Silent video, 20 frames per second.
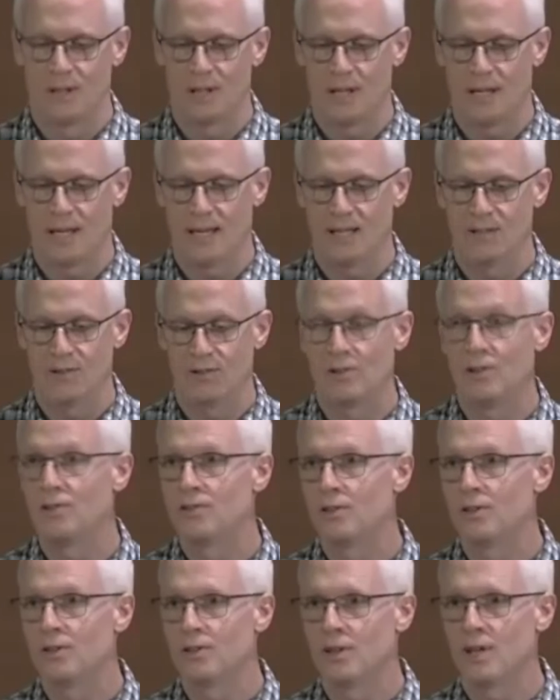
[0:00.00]
and she
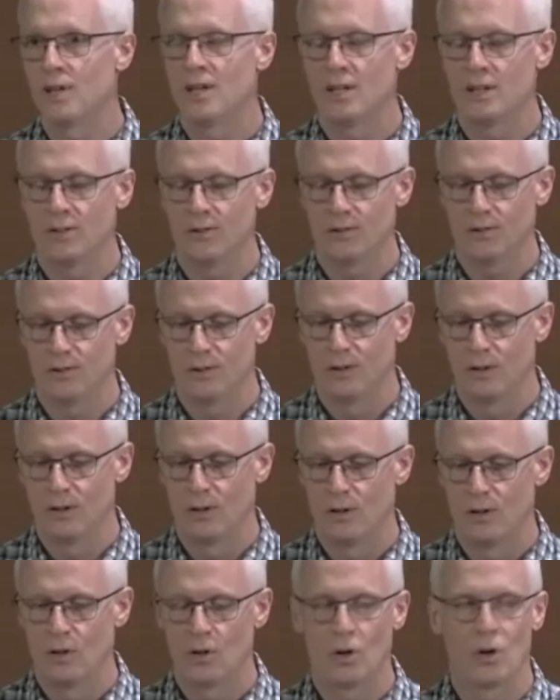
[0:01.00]
still does,
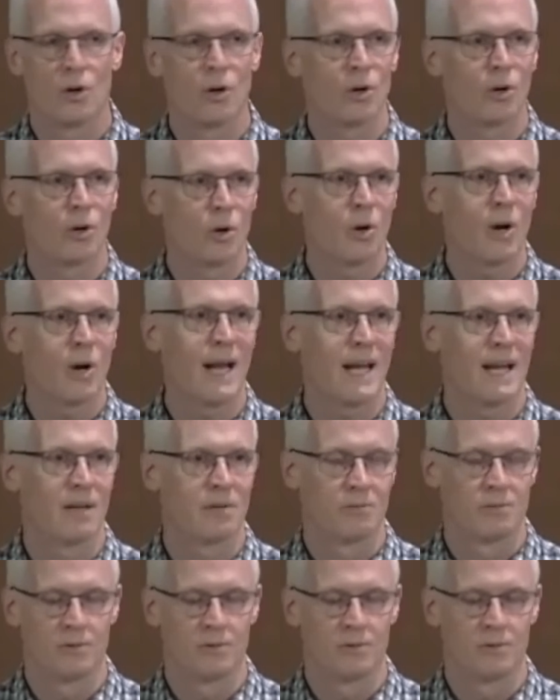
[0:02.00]
her craft.